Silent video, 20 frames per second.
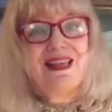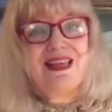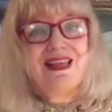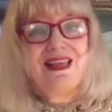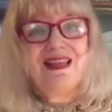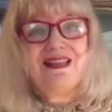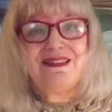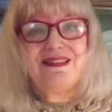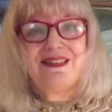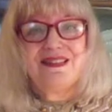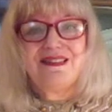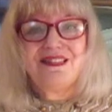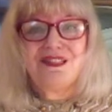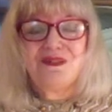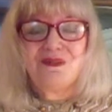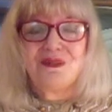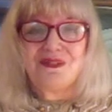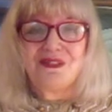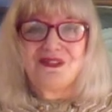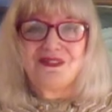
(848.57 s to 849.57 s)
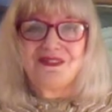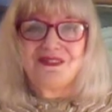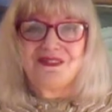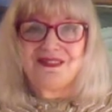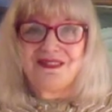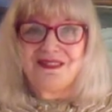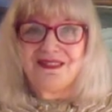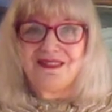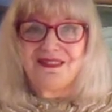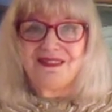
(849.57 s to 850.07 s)
And that's how it all
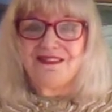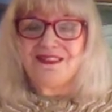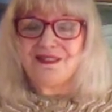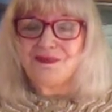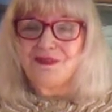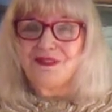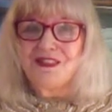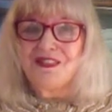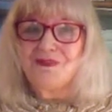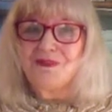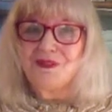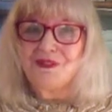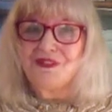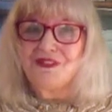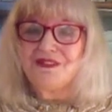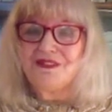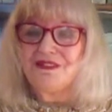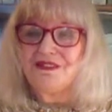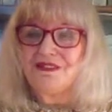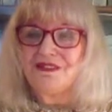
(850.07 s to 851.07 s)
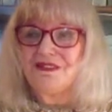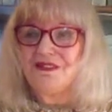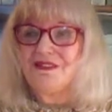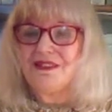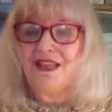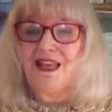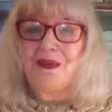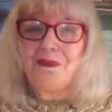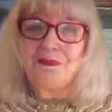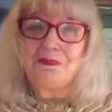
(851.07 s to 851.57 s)
started. This was the
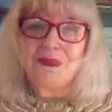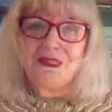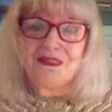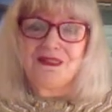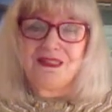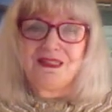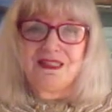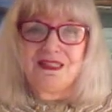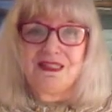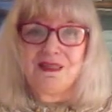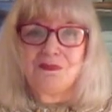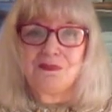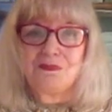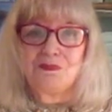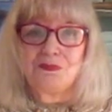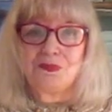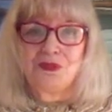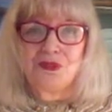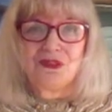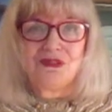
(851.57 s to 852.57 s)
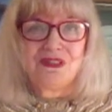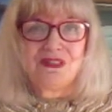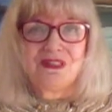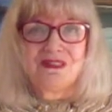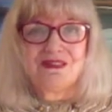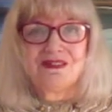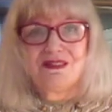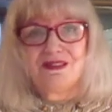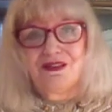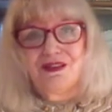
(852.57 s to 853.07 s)
happening that he kept buried
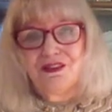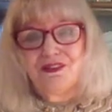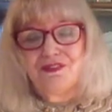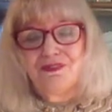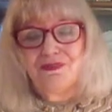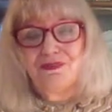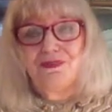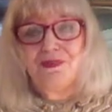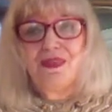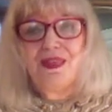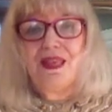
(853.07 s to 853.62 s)
inside of him,